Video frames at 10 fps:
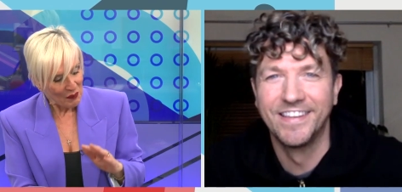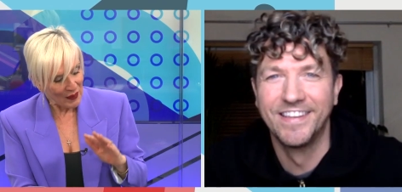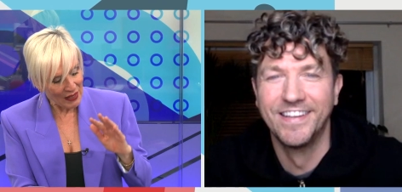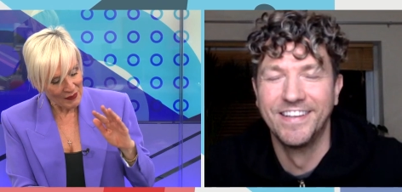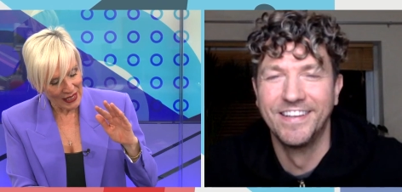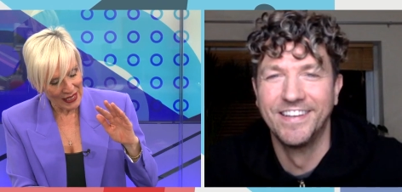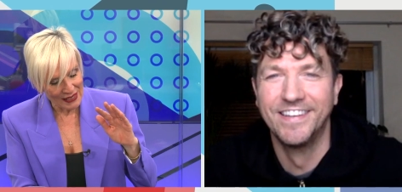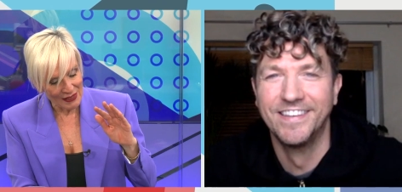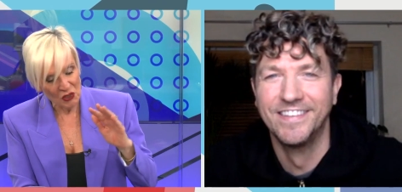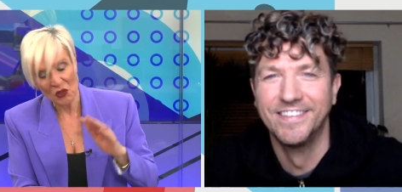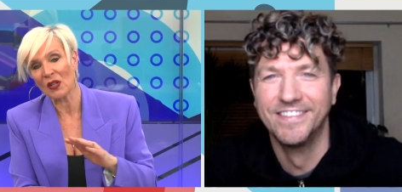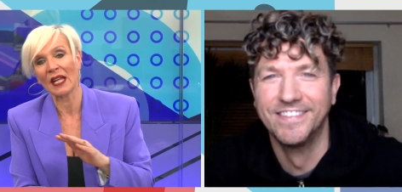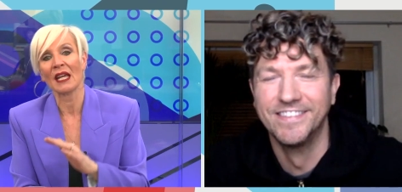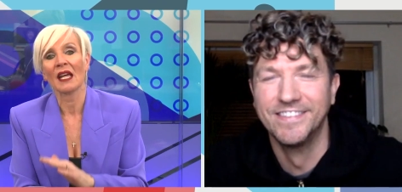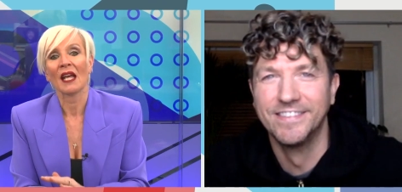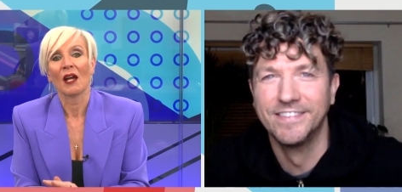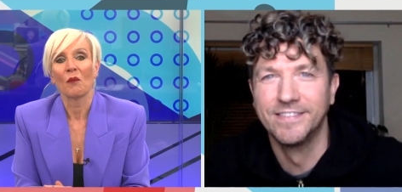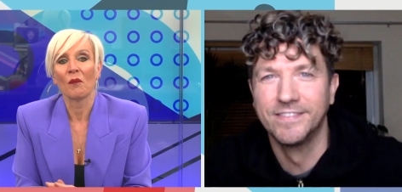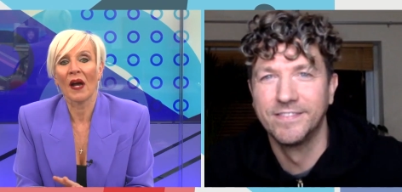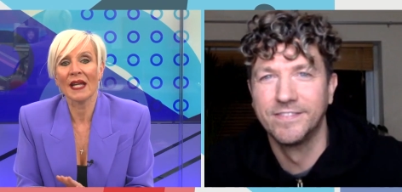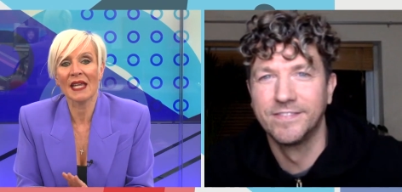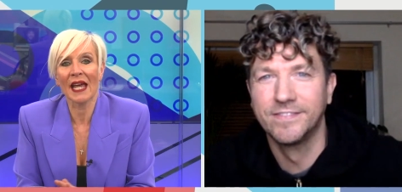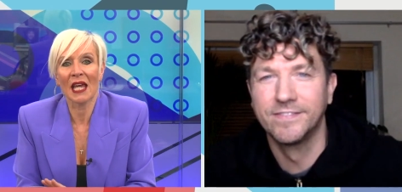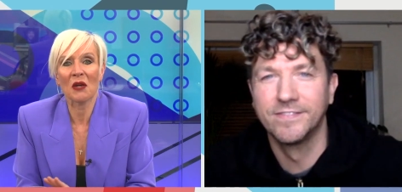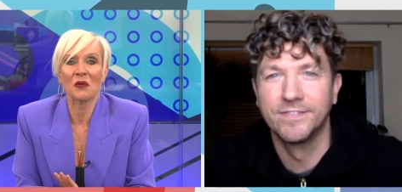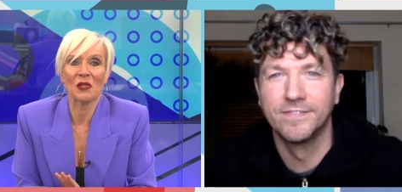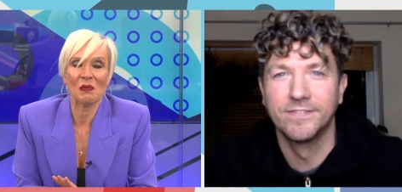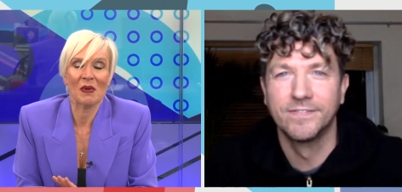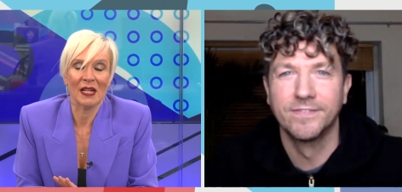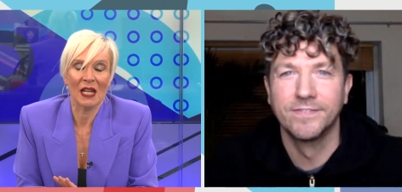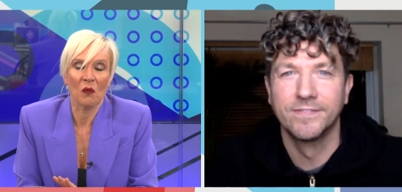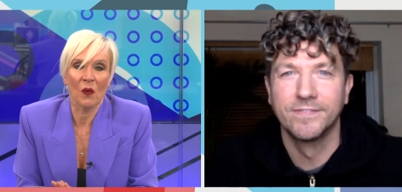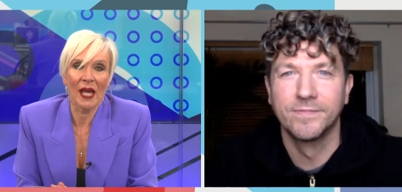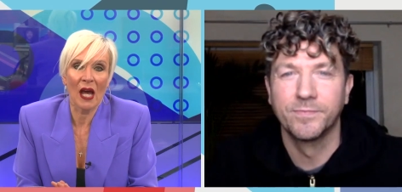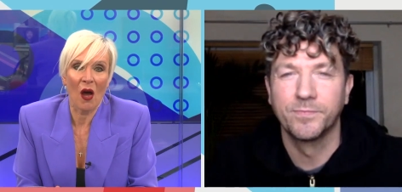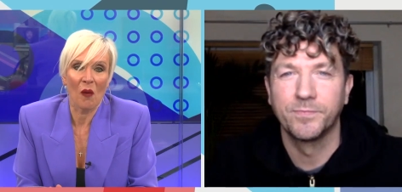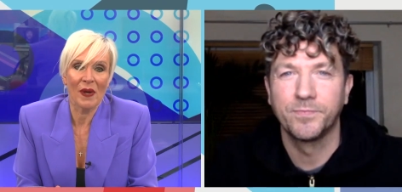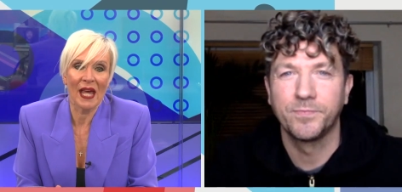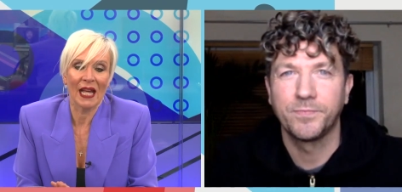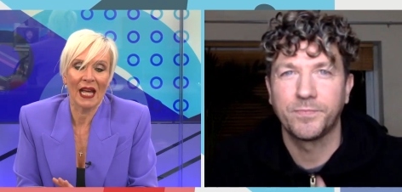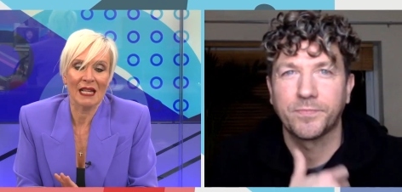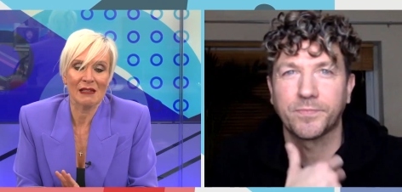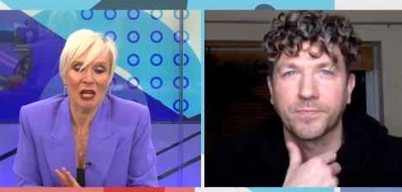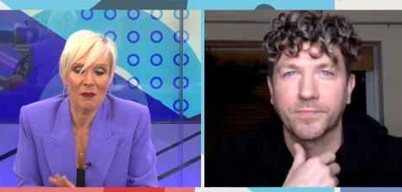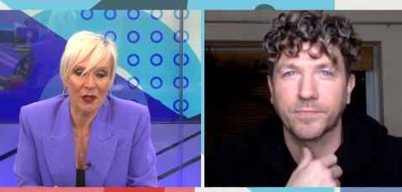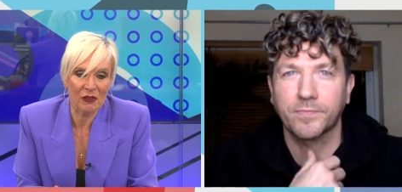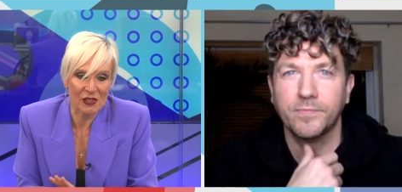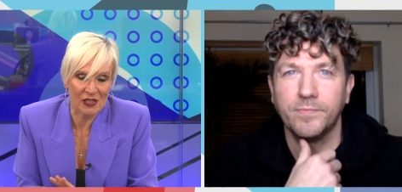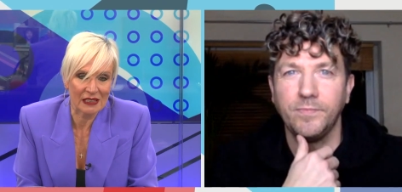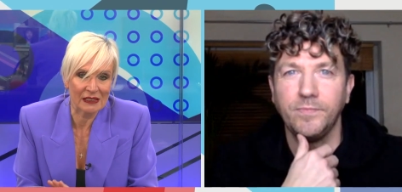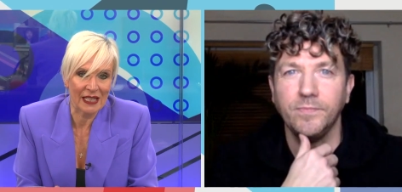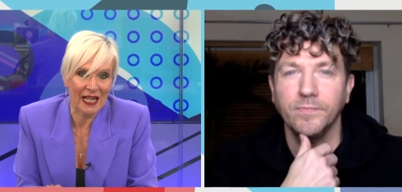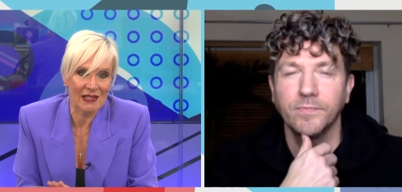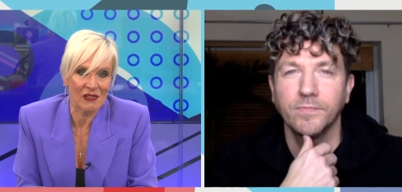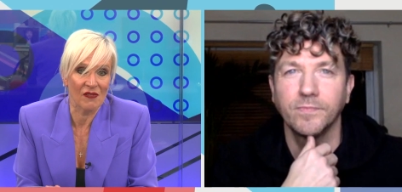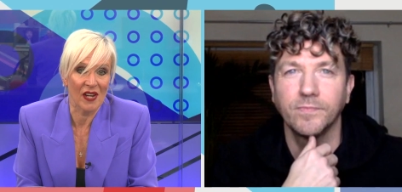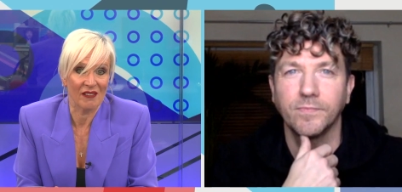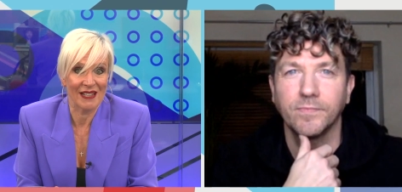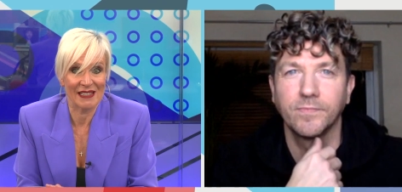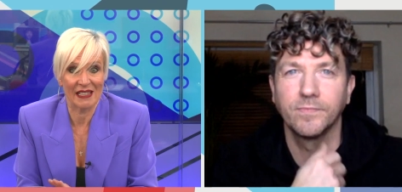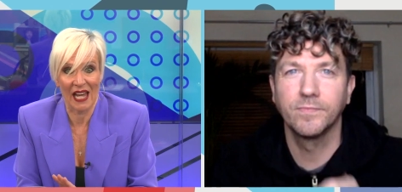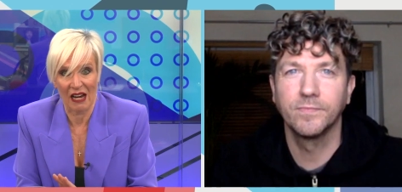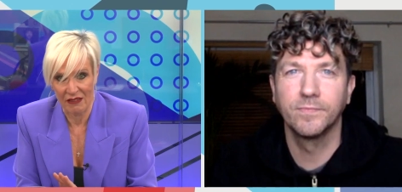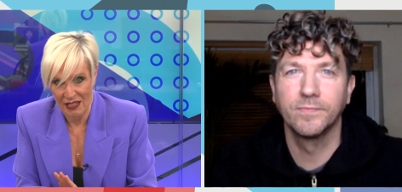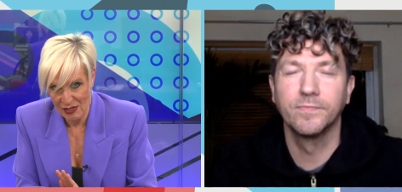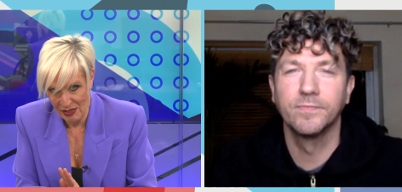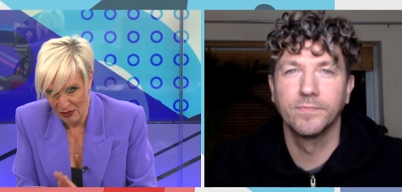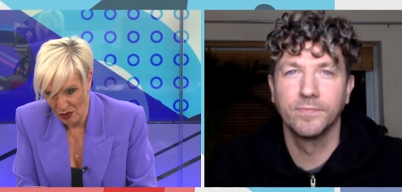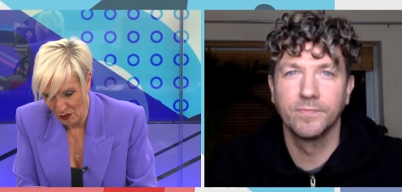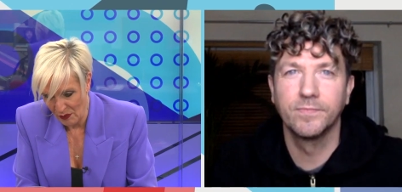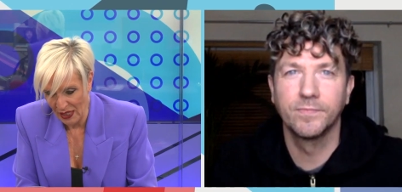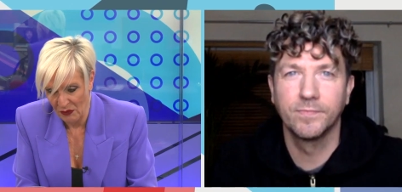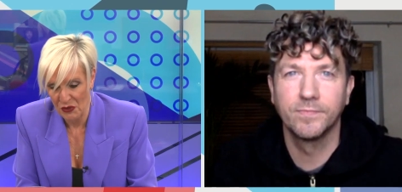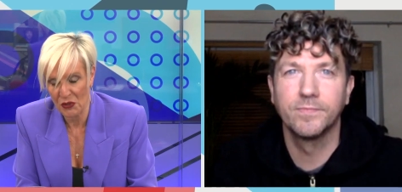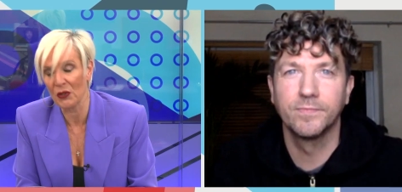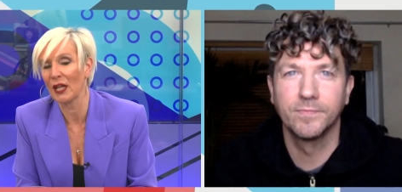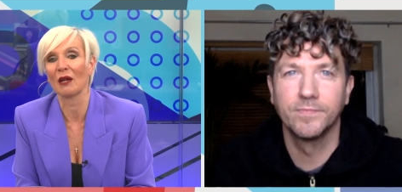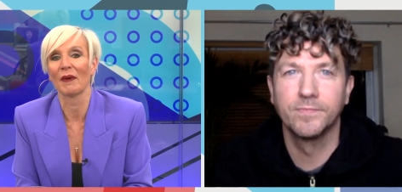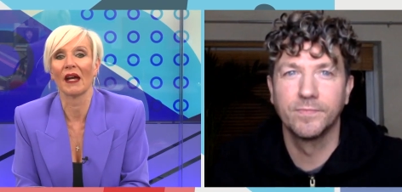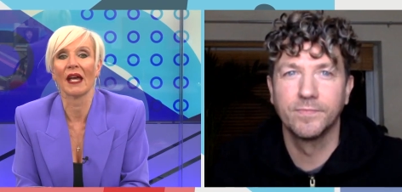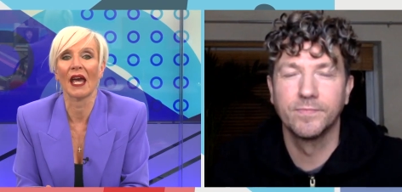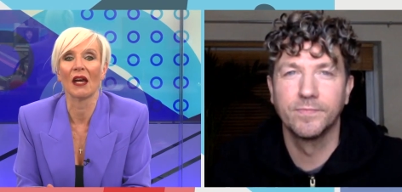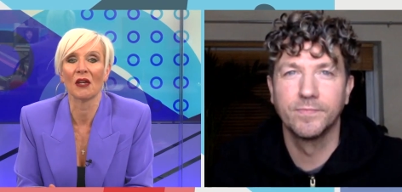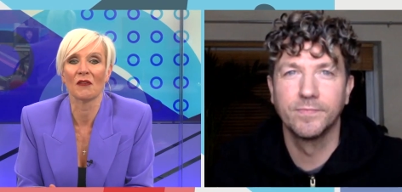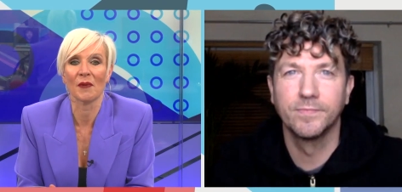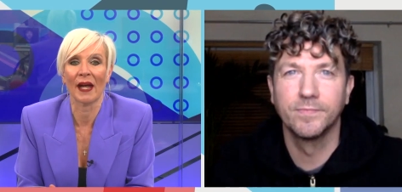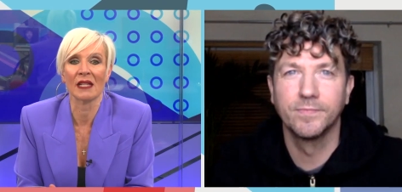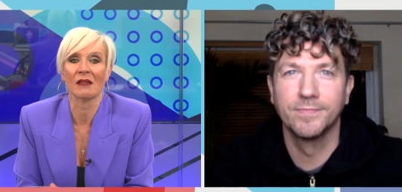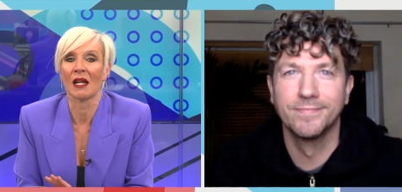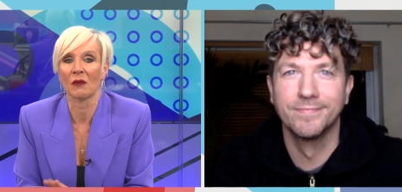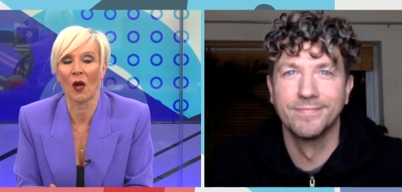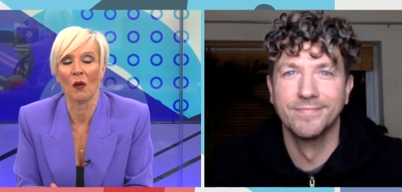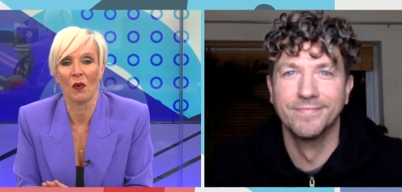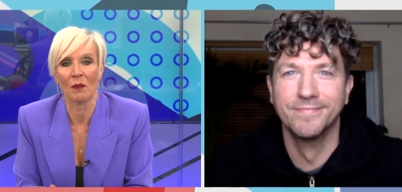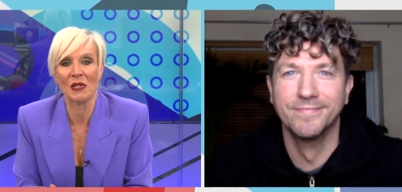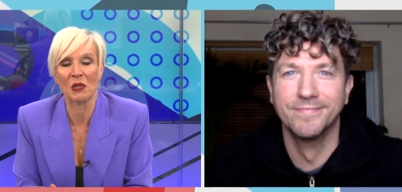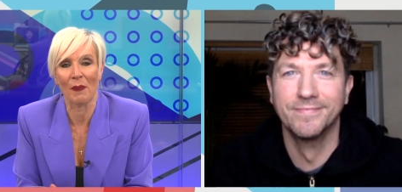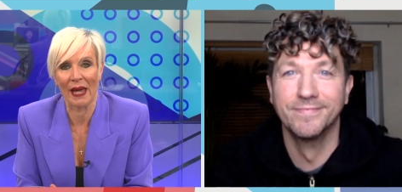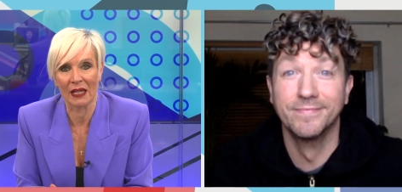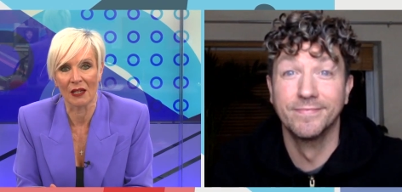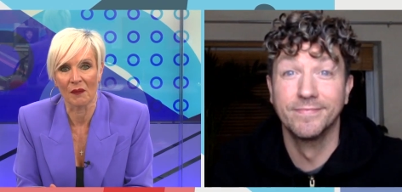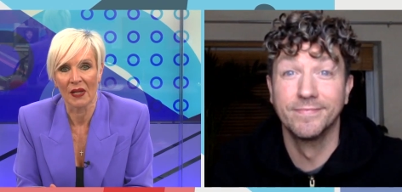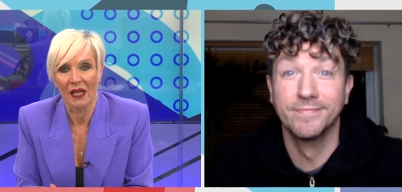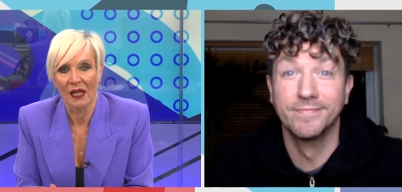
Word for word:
Speaker 1: But I mean, it surely, by taking all this money, we are being as hypocritical as the various Garys, whom we know we're talking about here, and one Mr. Beckham.